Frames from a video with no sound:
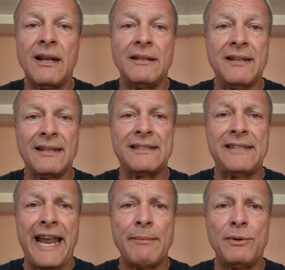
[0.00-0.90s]
Does
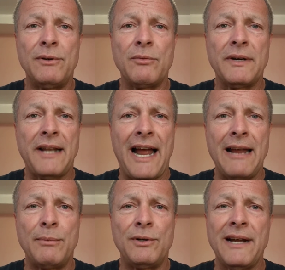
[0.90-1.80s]
stable,
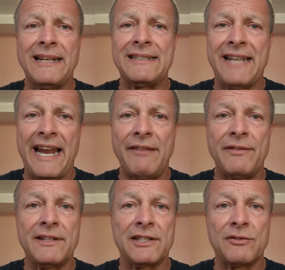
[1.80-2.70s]
reliable, and
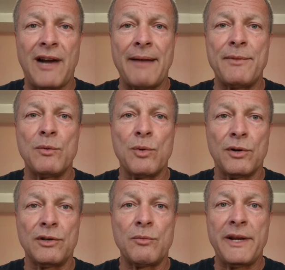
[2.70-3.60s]
safe describe the
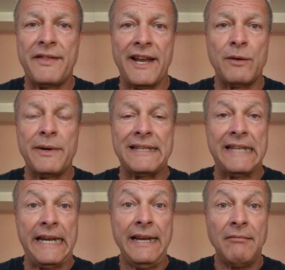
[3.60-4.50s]
world we think we
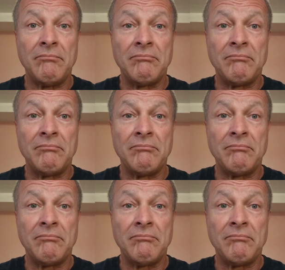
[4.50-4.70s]
see?